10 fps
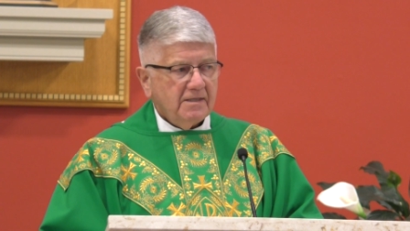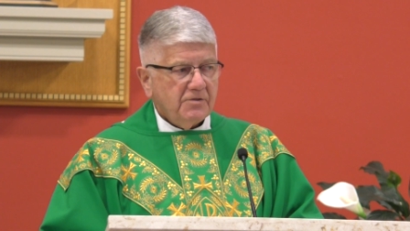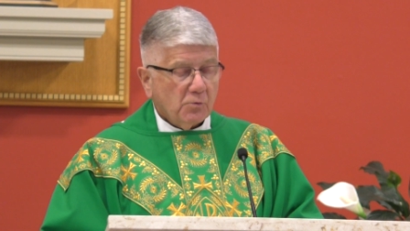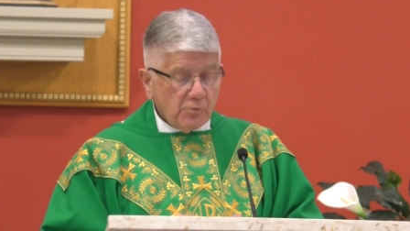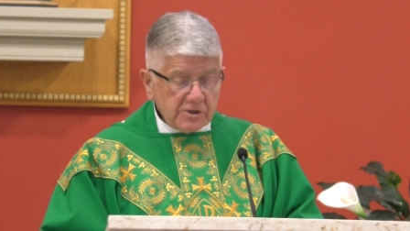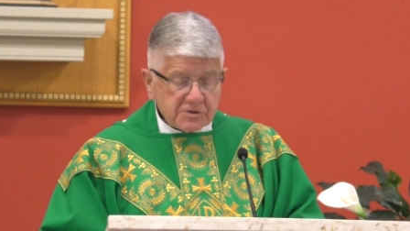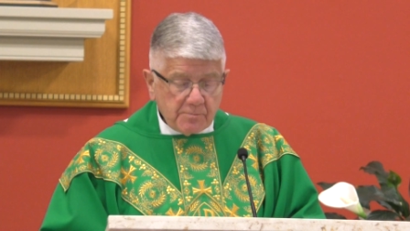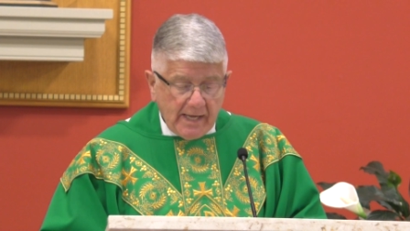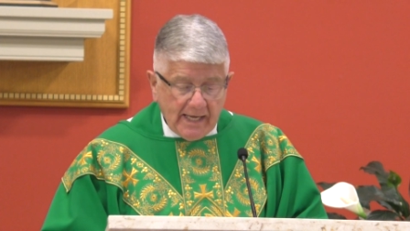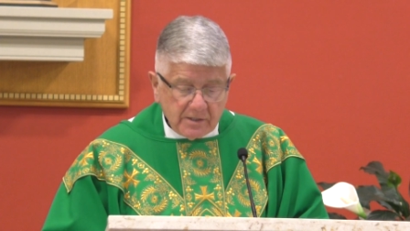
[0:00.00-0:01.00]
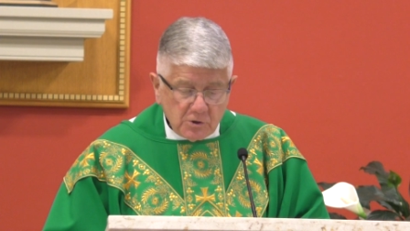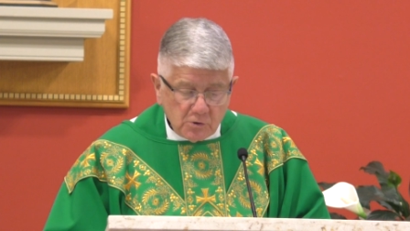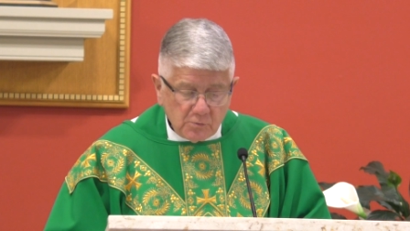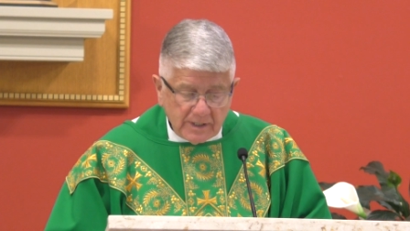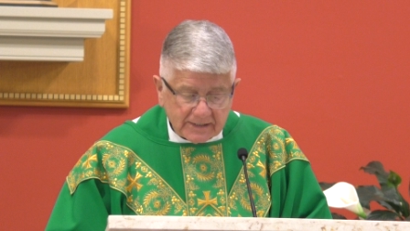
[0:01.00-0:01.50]
the rich man
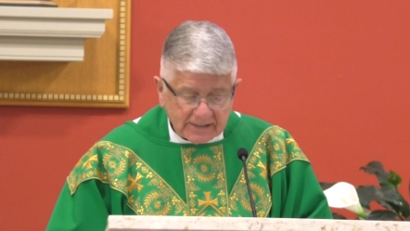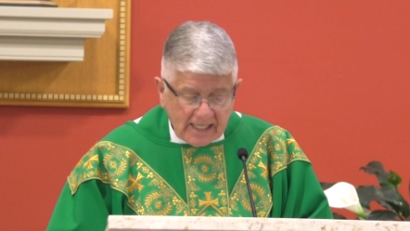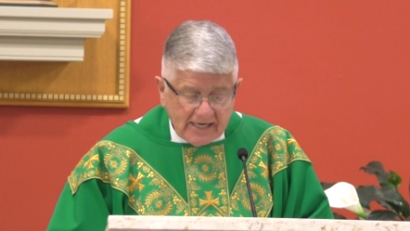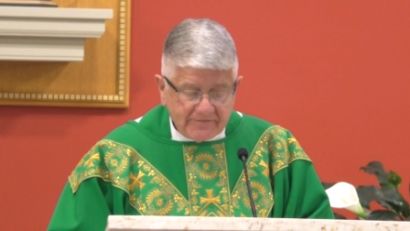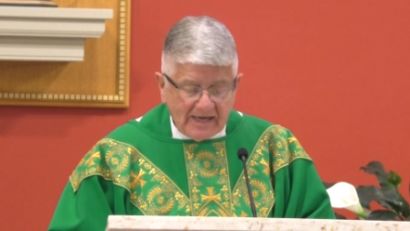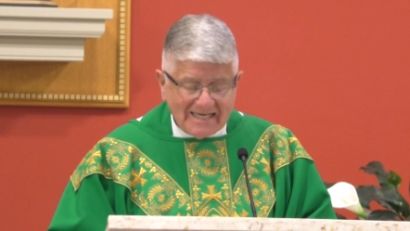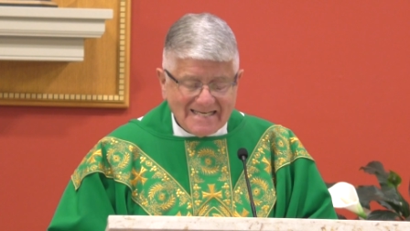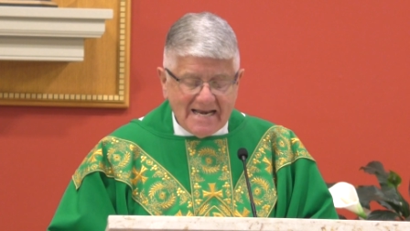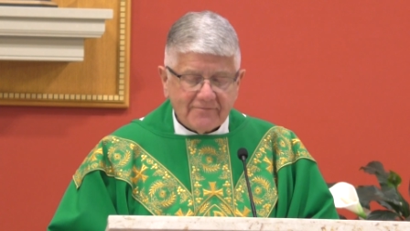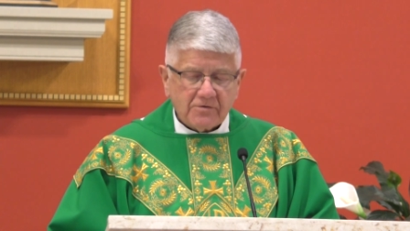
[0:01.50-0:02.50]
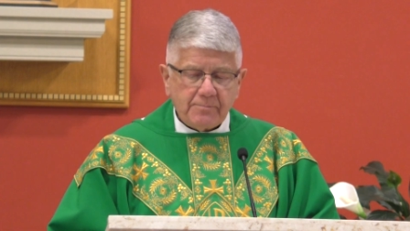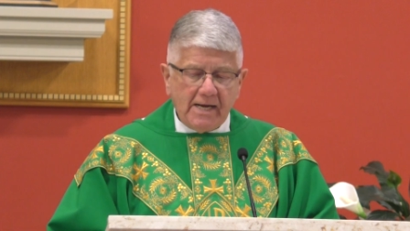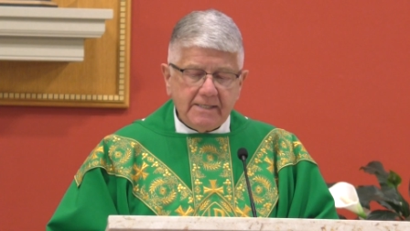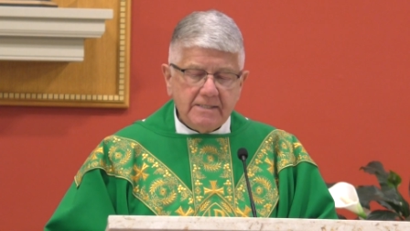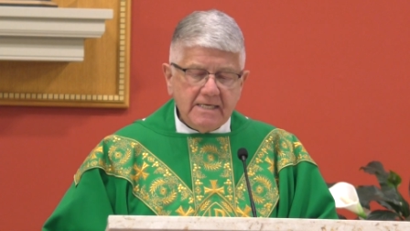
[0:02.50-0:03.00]
who in life had never
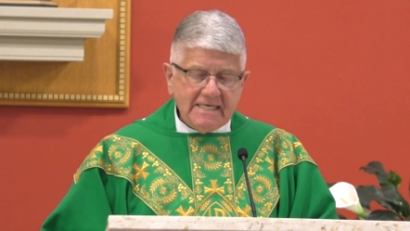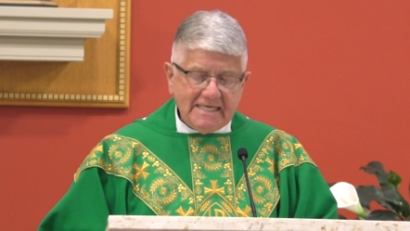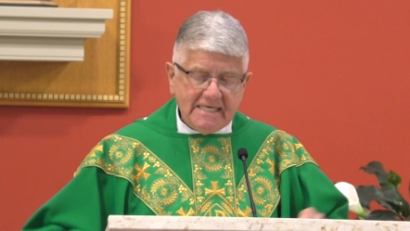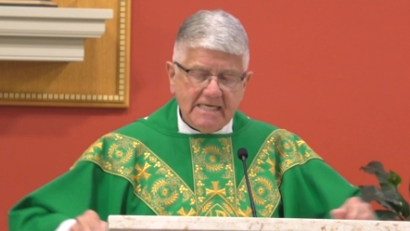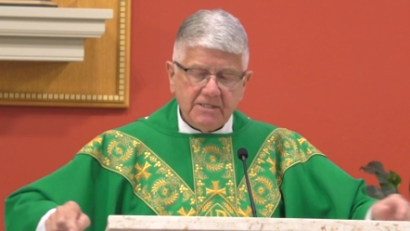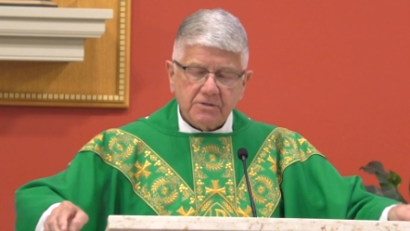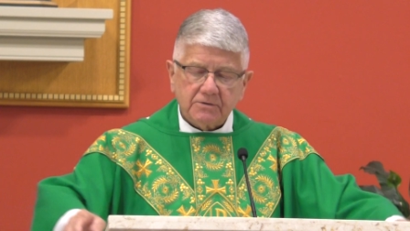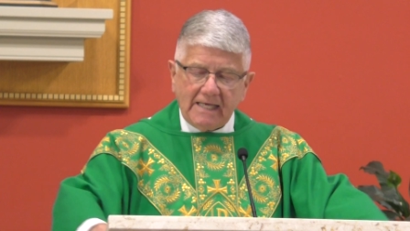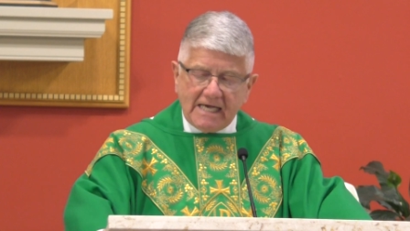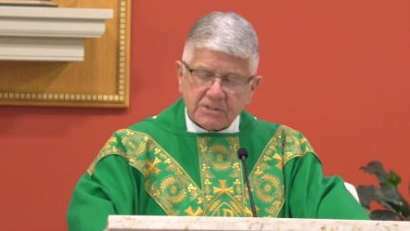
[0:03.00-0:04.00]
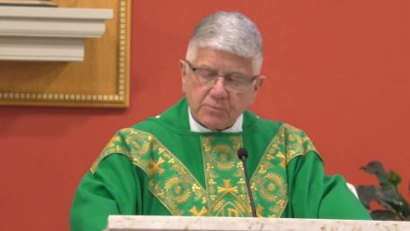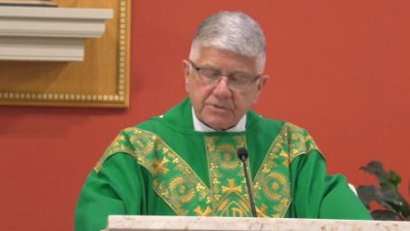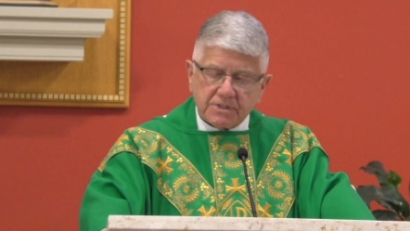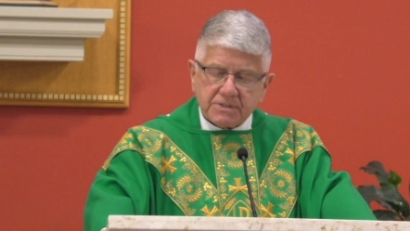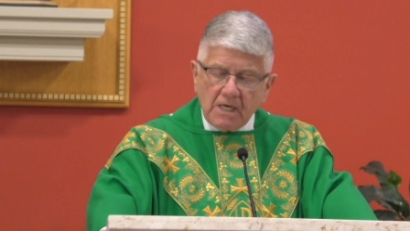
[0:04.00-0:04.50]
paid heed to
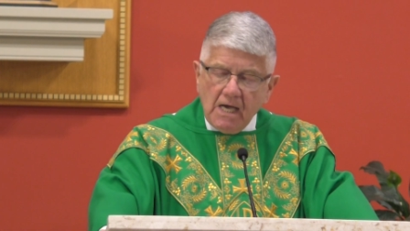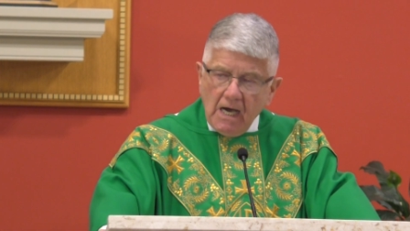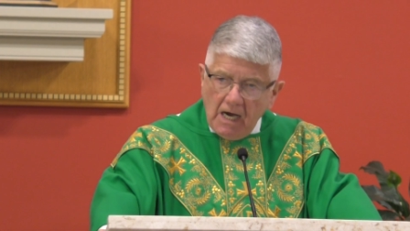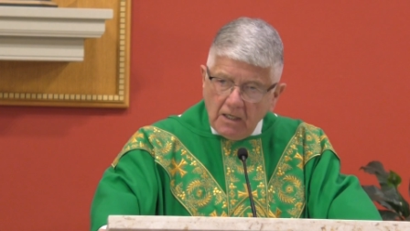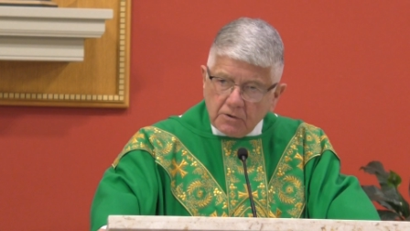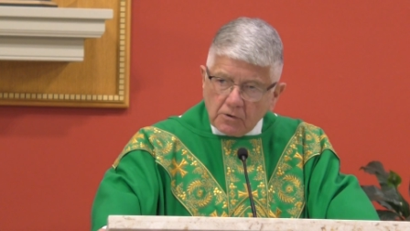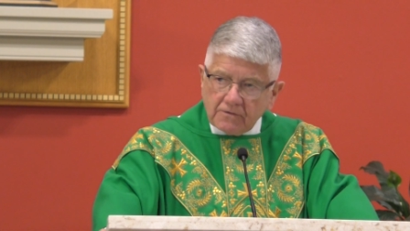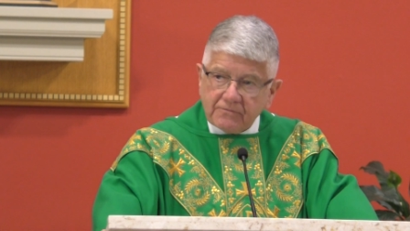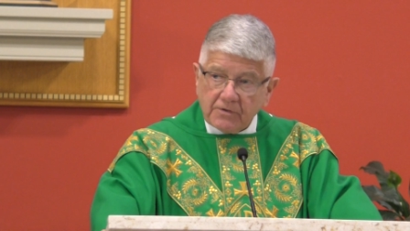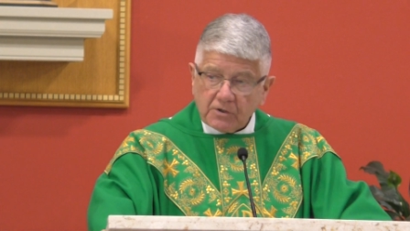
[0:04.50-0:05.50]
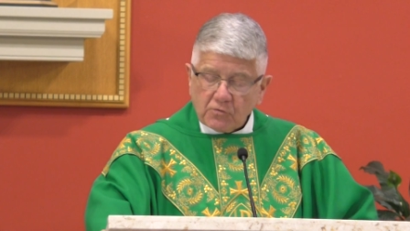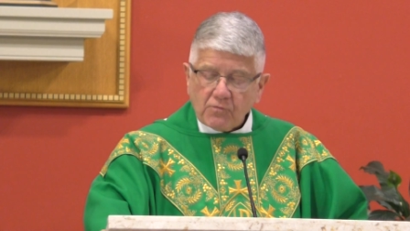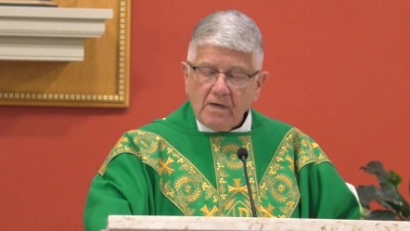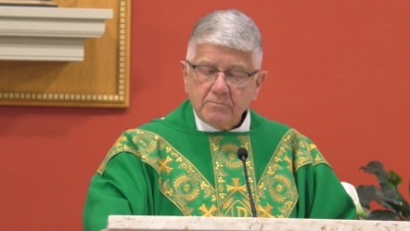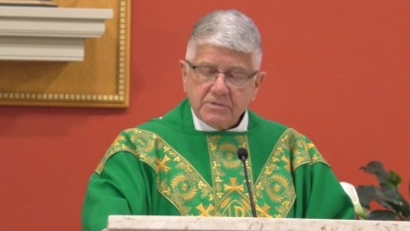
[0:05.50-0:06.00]
Lazarus's hunger for the
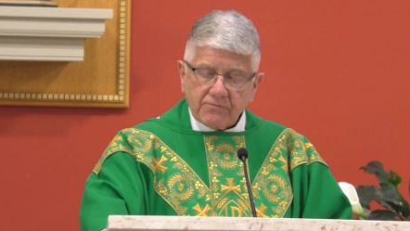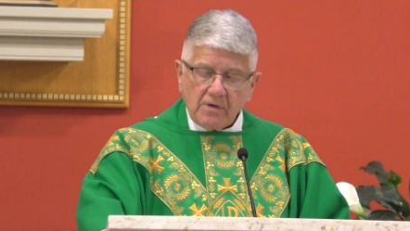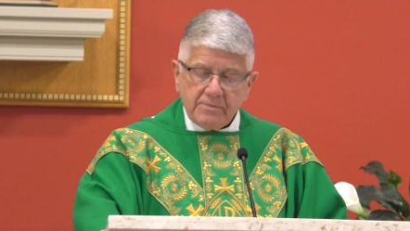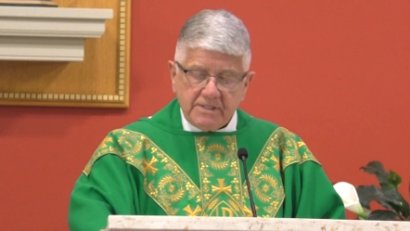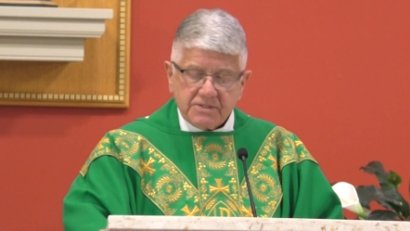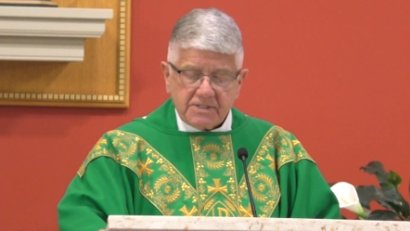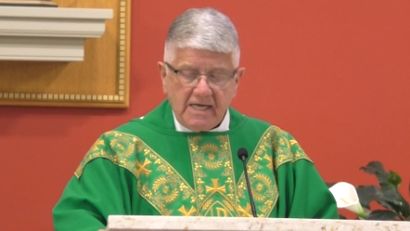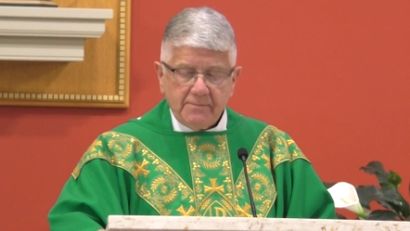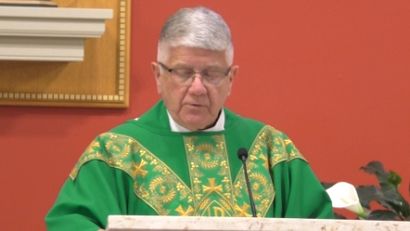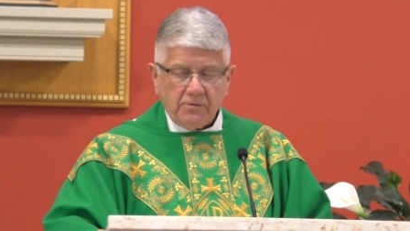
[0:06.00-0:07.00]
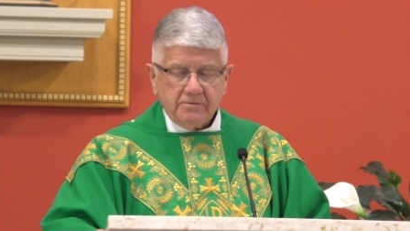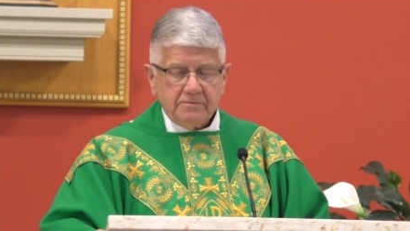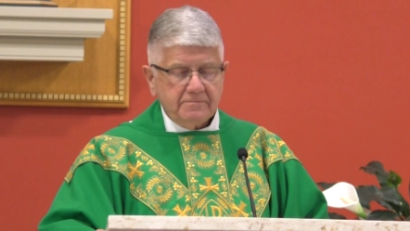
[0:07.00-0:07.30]
crumbs from his table